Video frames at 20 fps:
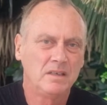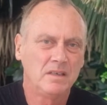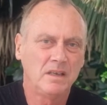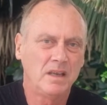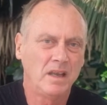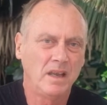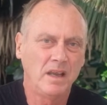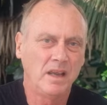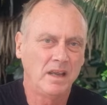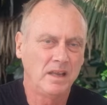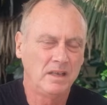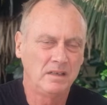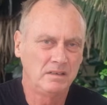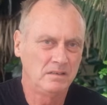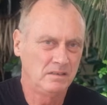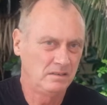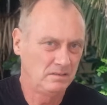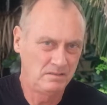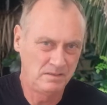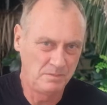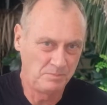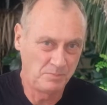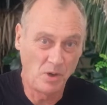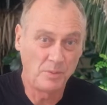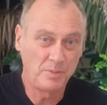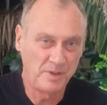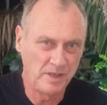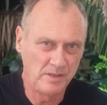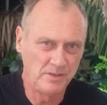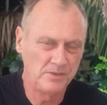and the
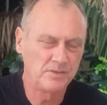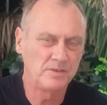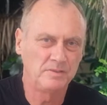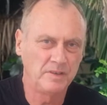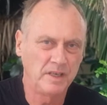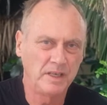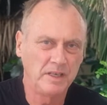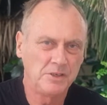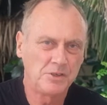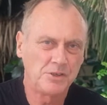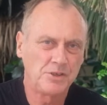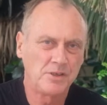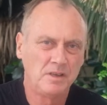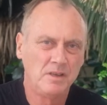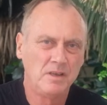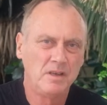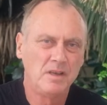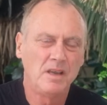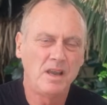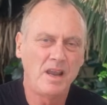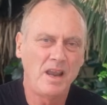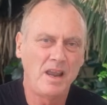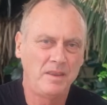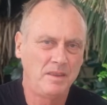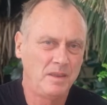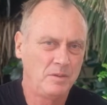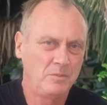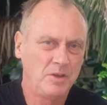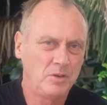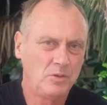properties of each, and
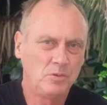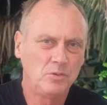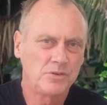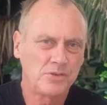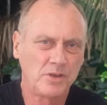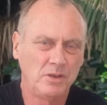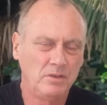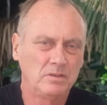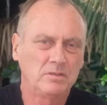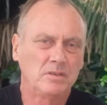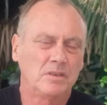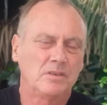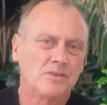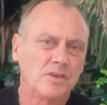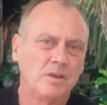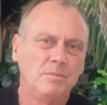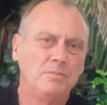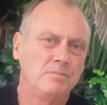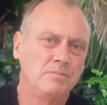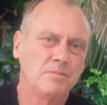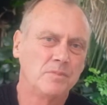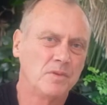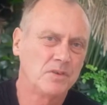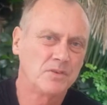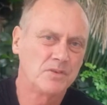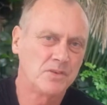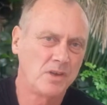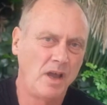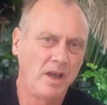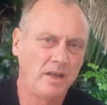then we also looked at some
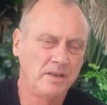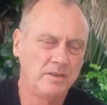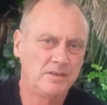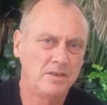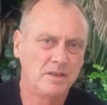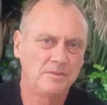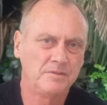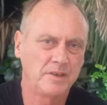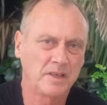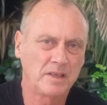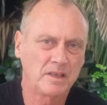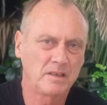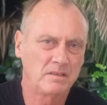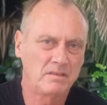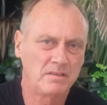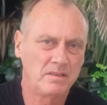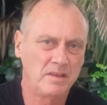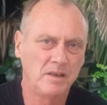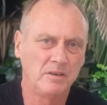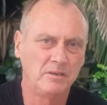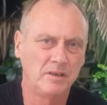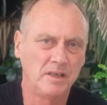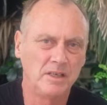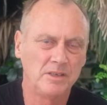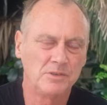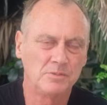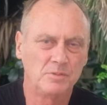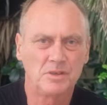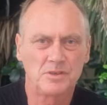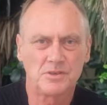scientific
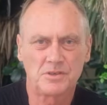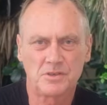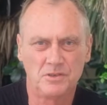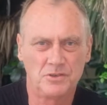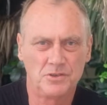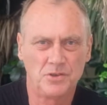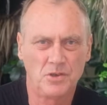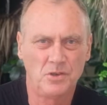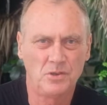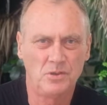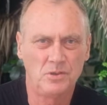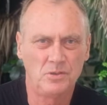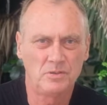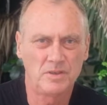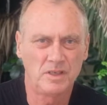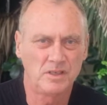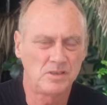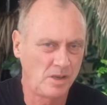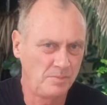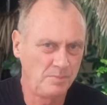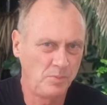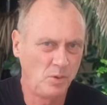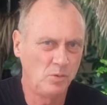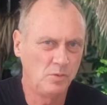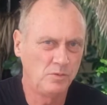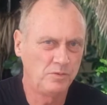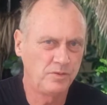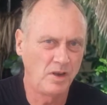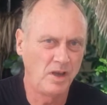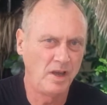theories which control things like
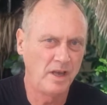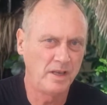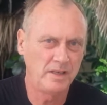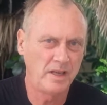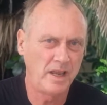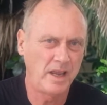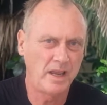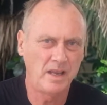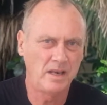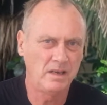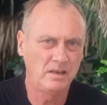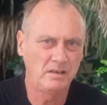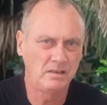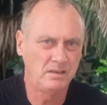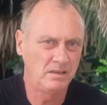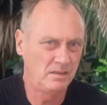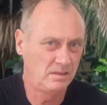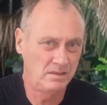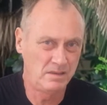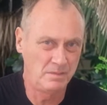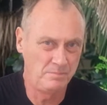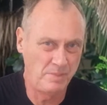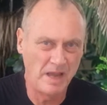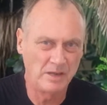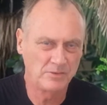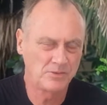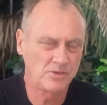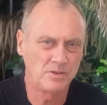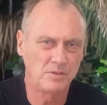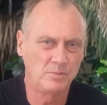ball flight and the
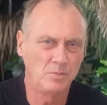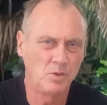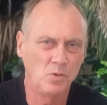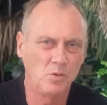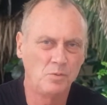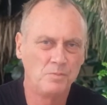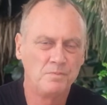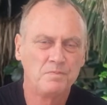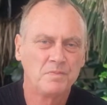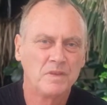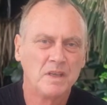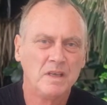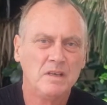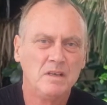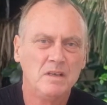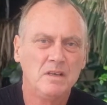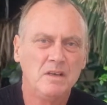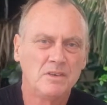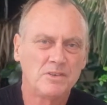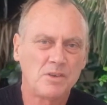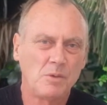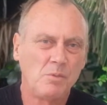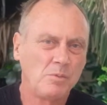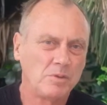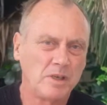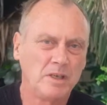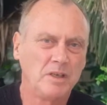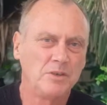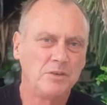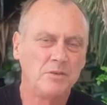bounce of the ball. So what
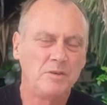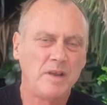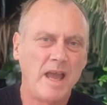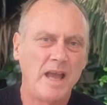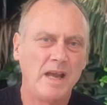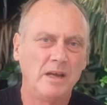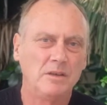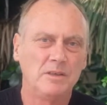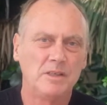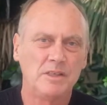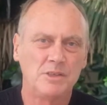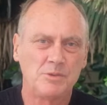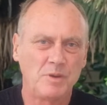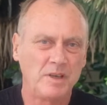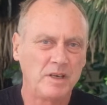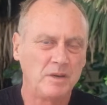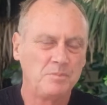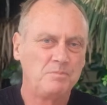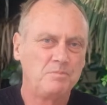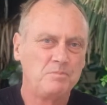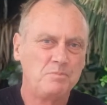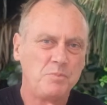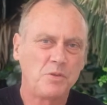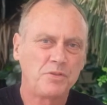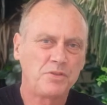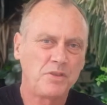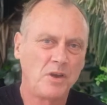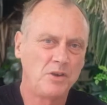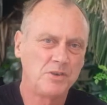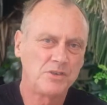we're going to do now is we're going to
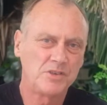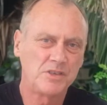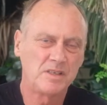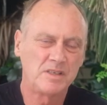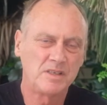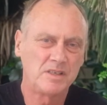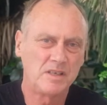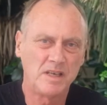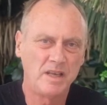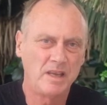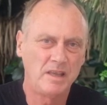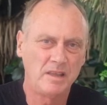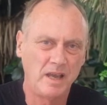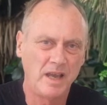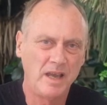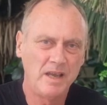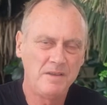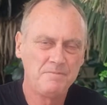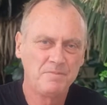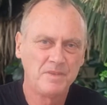put those together